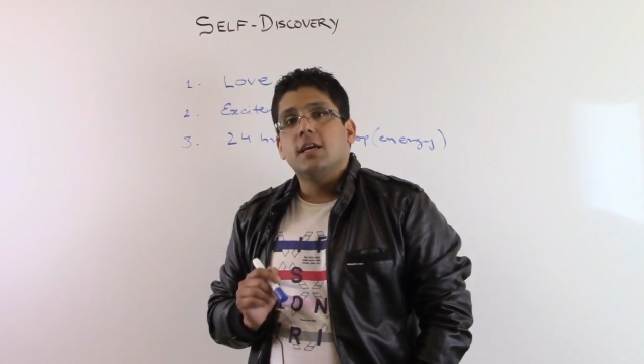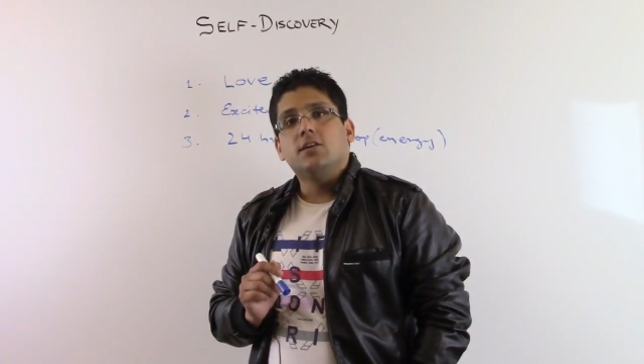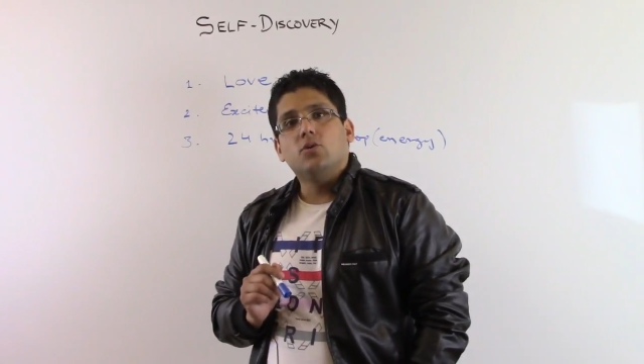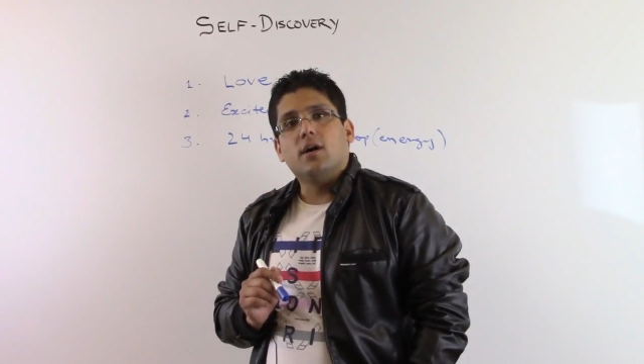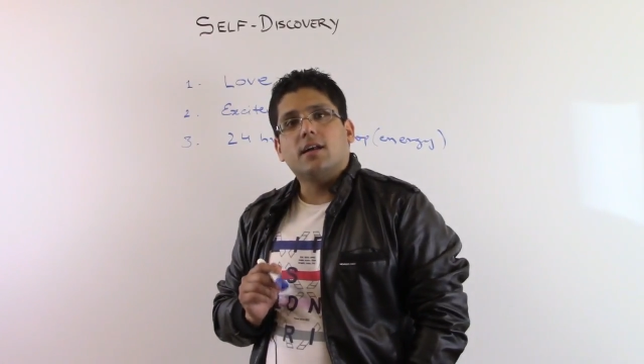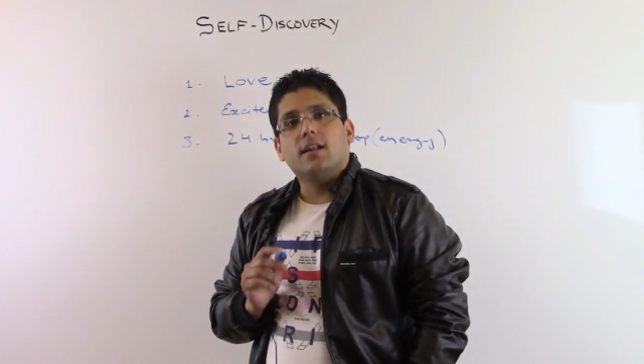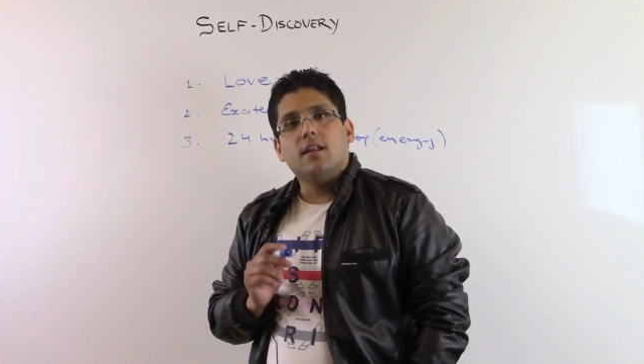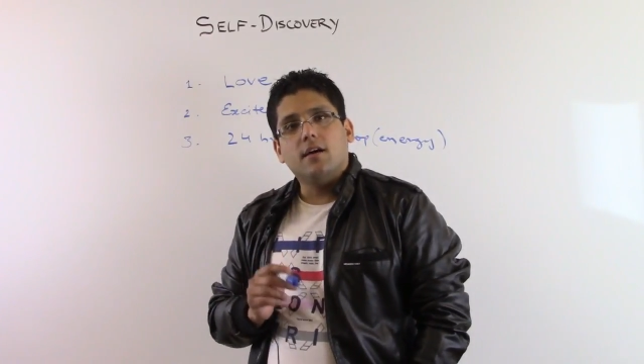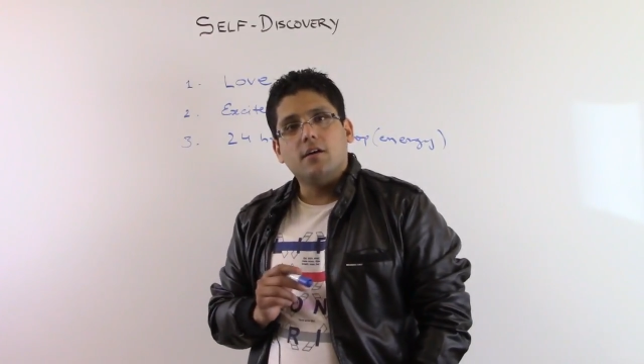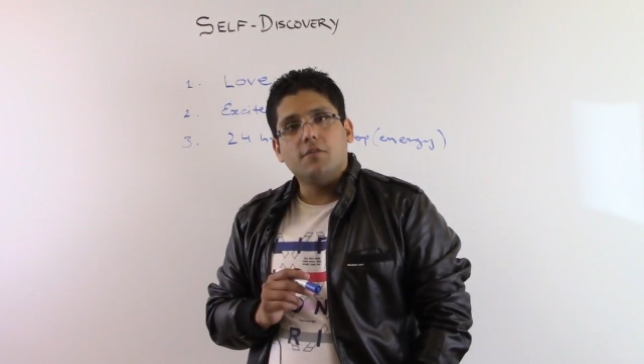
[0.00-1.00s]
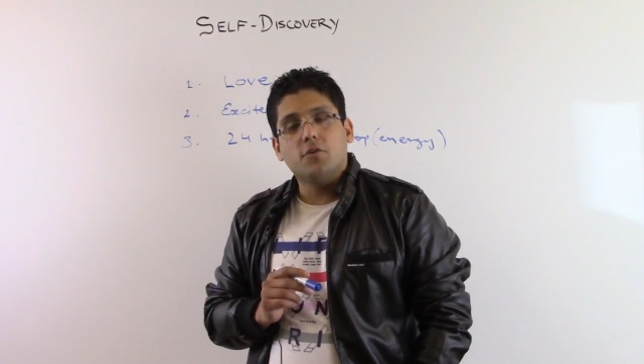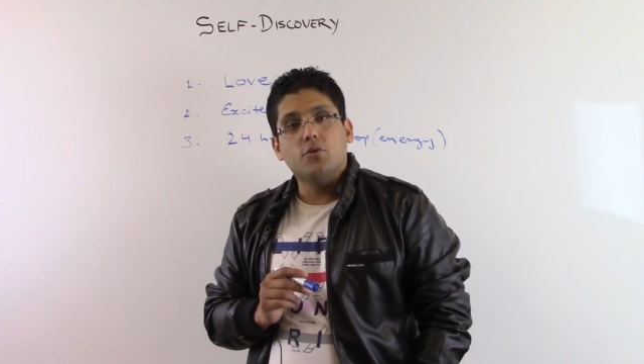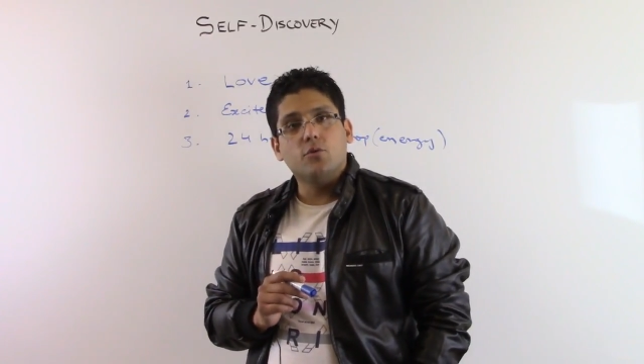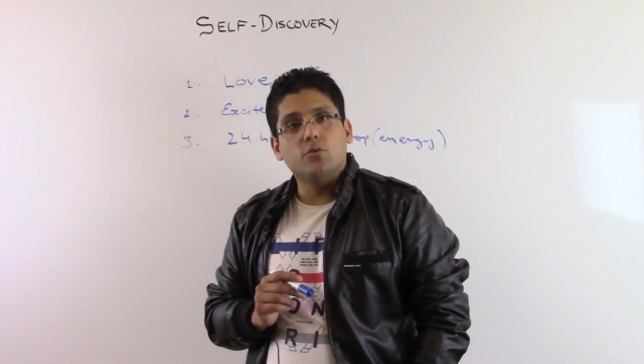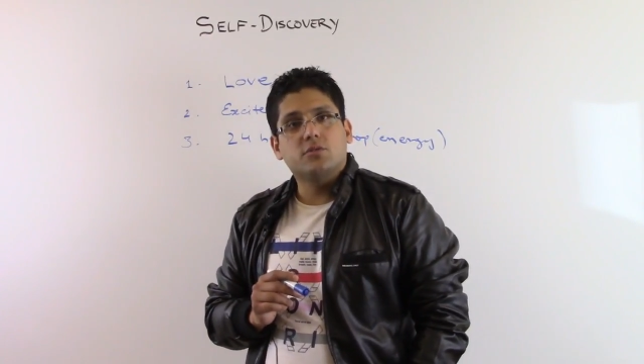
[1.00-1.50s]
You gotta love to
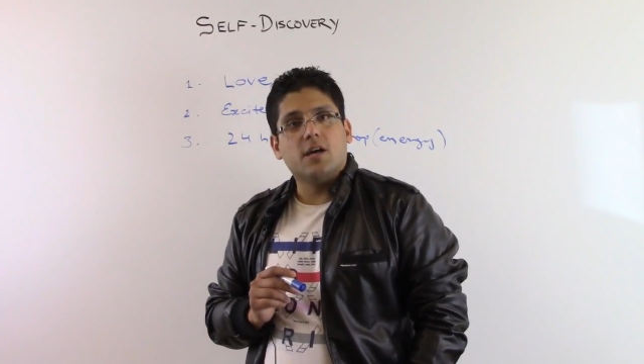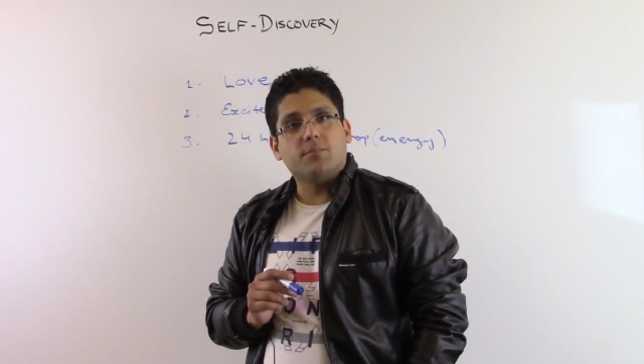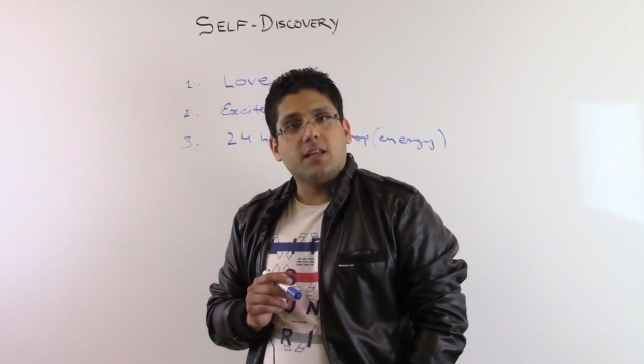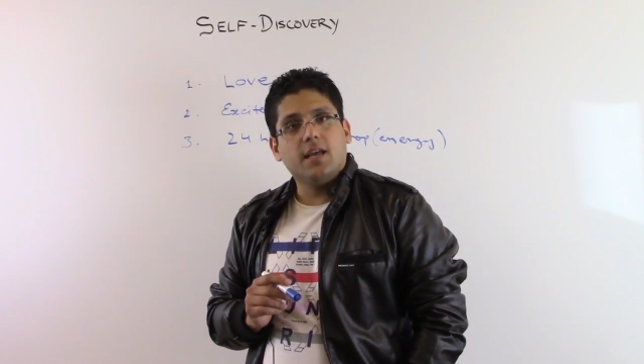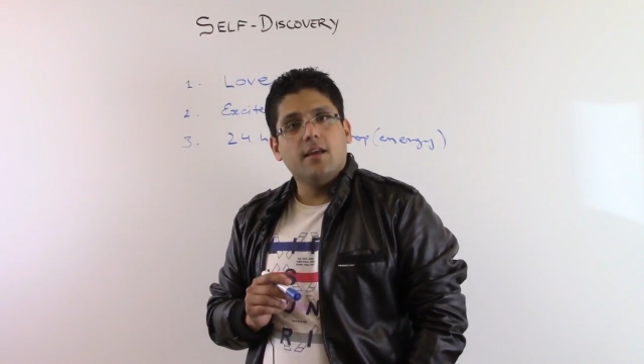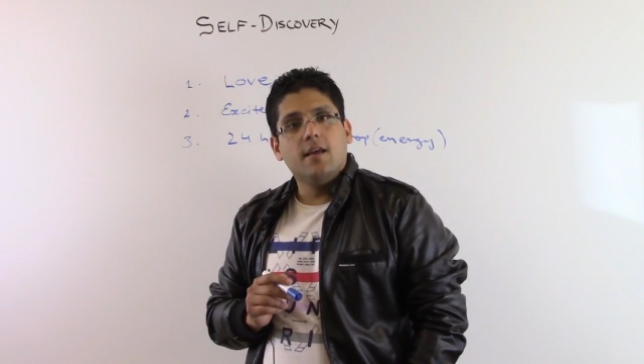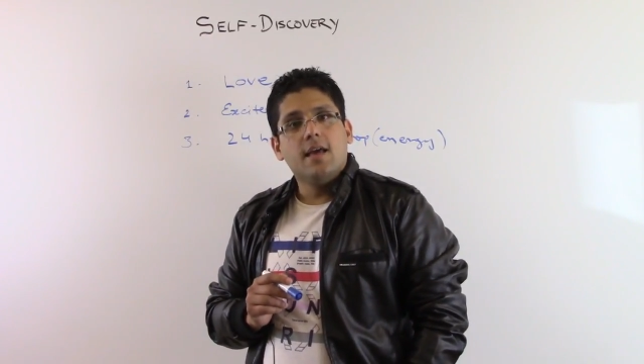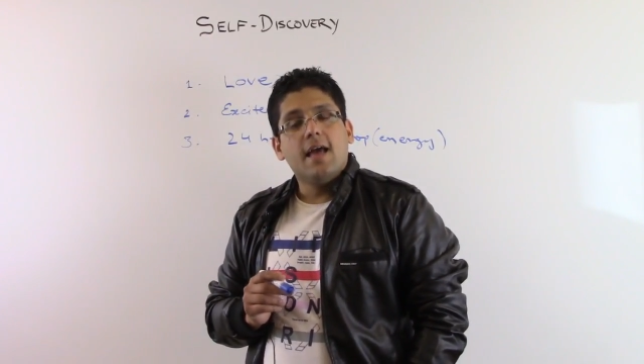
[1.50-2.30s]
do something